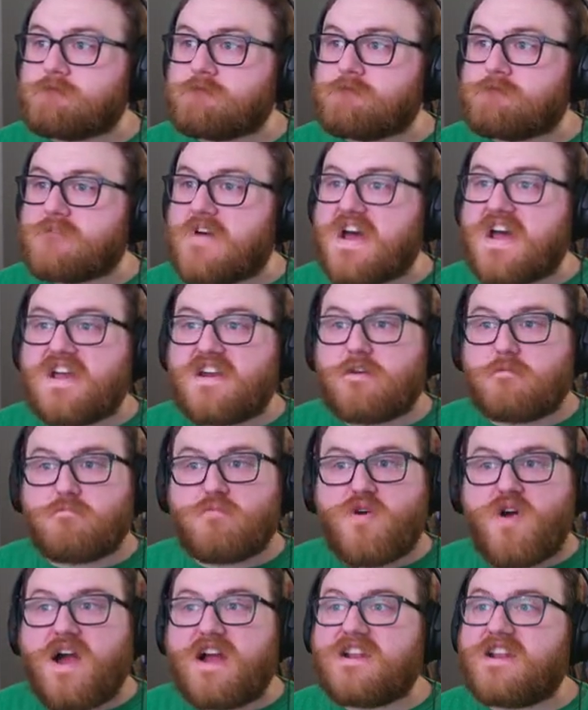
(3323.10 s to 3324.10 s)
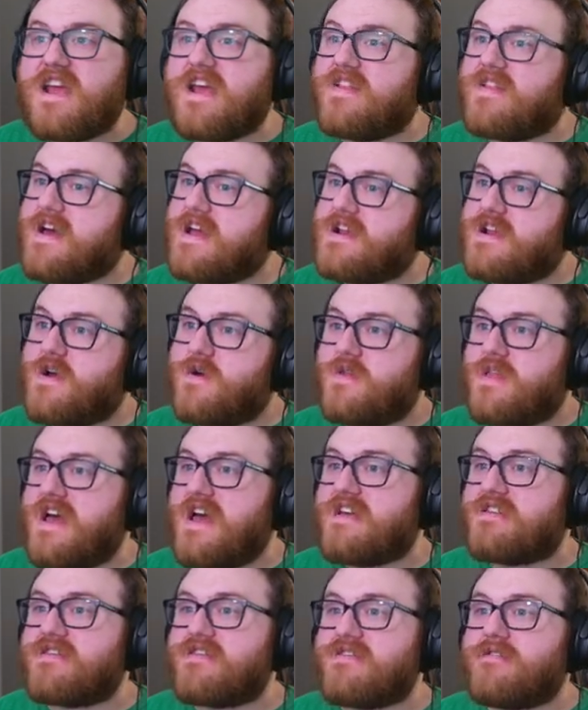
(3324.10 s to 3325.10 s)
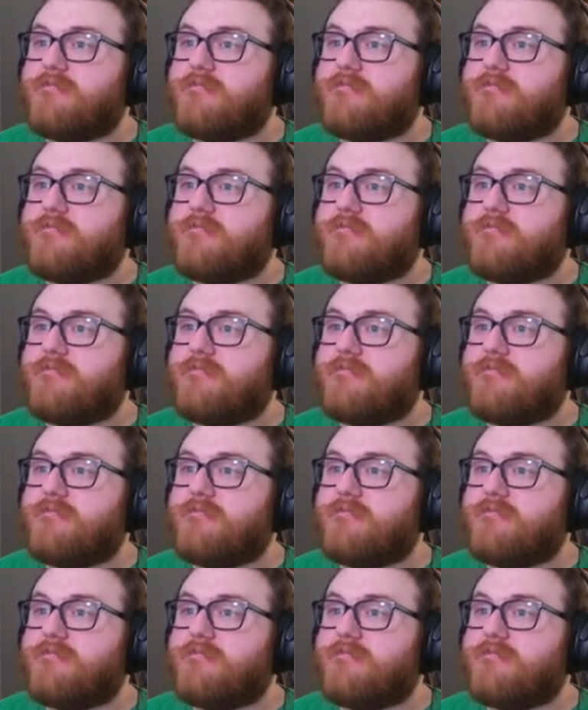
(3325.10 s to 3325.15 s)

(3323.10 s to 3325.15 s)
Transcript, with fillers: And in broad daylight, no less.